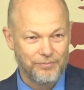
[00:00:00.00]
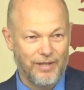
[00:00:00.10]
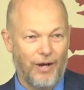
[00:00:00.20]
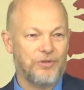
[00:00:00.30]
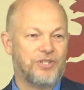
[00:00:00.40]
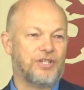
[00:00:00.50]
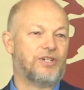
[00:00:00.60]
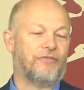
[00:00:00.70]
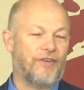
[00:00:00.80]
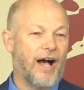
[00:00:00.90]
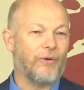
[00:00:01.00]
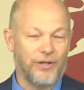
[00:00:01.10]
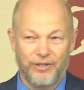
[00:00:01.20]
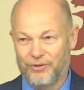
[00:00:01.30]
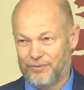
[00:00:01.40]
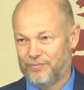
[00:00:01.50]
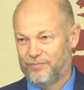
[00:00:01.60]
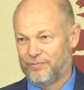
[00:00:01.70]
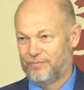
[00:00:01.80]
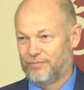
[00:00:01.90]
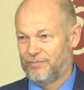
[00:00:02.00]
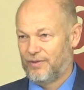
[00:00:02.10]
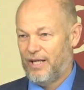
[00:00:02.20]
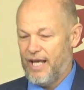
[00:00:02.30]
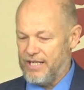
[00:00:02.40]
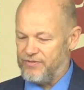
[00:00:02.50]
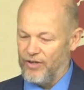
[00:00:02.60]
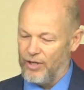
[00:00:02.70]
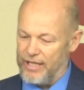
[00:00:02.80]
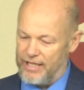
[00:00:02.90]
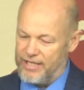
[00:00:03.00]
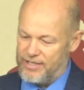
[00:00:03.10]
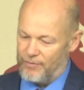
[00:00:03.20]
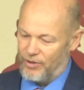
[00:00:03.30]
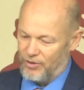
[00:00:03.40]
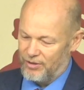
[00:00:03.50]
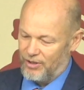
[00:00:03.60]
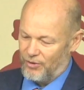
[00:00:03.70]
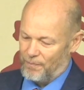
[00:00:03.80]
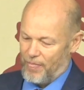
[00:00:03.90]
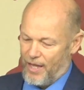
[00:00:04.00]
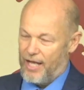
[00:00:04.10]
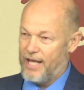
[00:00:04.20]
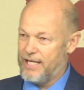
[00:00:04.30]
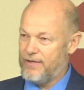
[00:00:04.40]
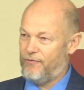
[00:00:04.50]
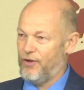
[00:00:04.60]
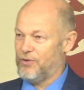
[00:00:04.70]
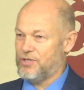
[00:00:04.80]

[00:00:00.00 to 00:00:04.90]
Now it's easy to devour you. It's very easy when you're alone. And he feels